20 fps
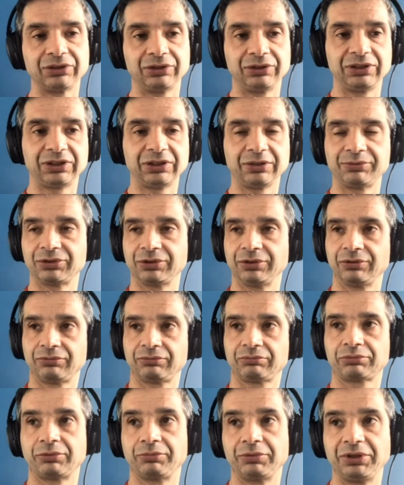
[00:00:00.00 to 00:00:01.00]

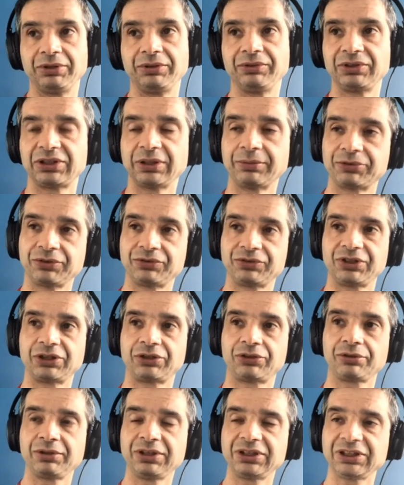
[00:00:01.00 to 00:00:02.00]
in terms of
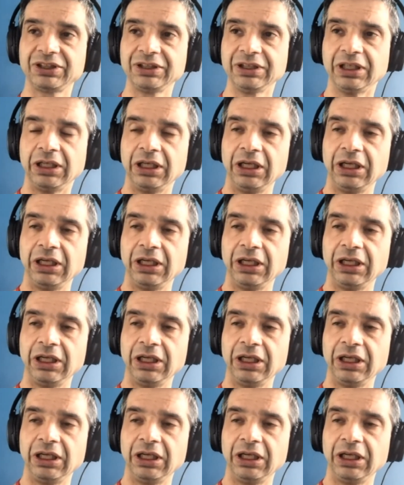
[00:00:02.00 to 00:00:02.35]
security.